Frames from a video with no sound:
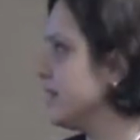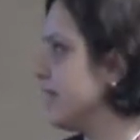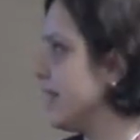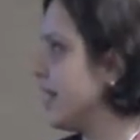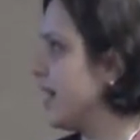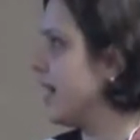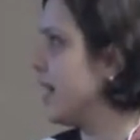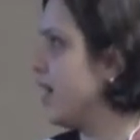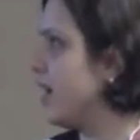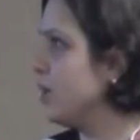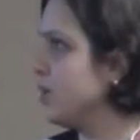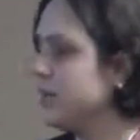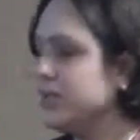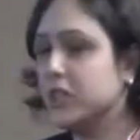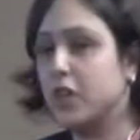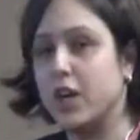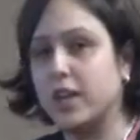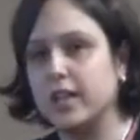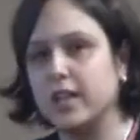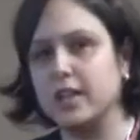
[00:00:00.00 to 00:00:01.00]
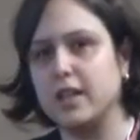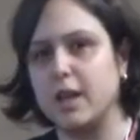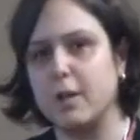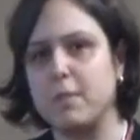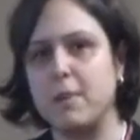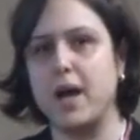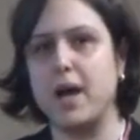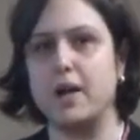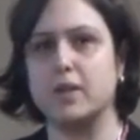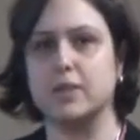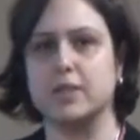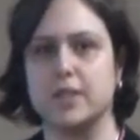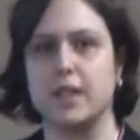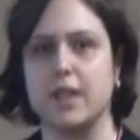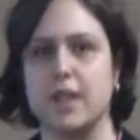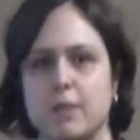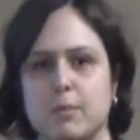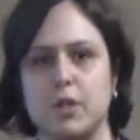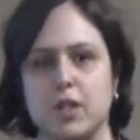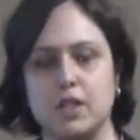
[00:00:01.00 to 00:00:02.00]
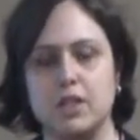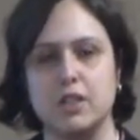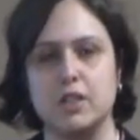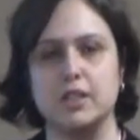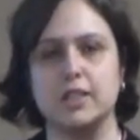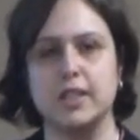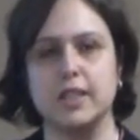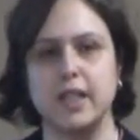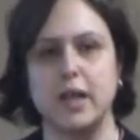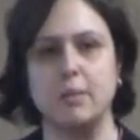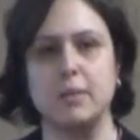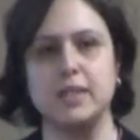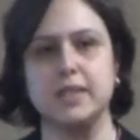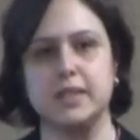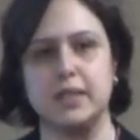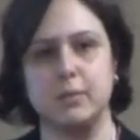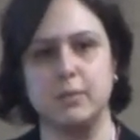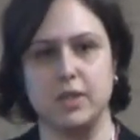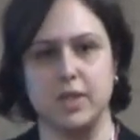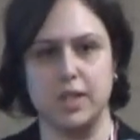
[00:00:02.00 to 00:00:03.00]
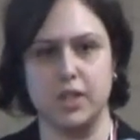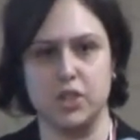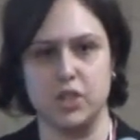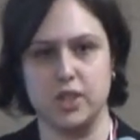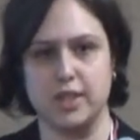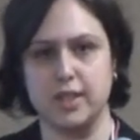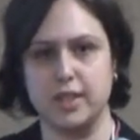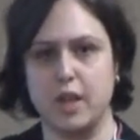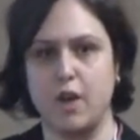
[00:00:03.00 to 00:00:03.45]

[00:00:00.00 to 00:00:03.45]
I'll be talking about molecular dynamic simulations